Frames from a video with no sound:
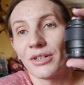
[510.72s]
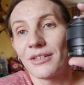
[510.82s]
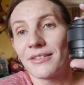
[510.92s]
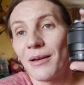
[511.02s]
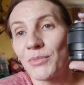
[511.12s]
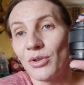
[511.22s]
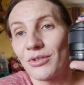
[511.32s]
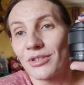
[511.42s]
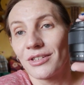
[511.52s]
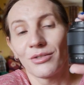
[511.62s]
some
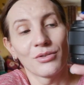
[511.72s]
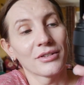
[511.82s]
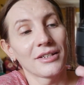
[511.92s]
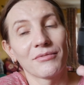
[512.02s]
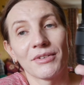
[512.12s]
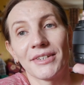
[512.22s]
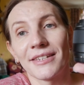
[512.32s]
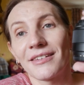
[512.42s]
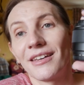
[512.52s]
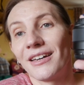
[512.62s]
shots done with
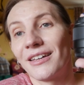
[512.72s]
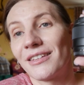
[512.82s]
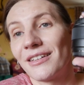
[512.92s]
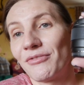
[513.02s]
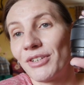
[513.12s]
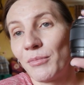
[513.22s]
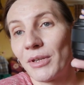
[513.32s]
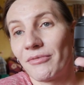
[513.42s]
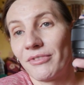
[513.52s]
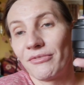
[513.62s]
this, and they film
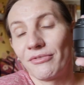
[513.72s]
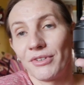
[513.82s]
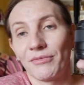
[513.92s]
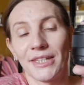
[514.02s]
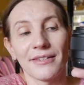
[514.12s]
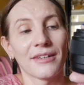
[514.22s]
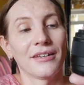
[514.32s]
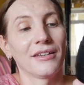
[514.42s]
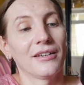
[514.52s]
it with this,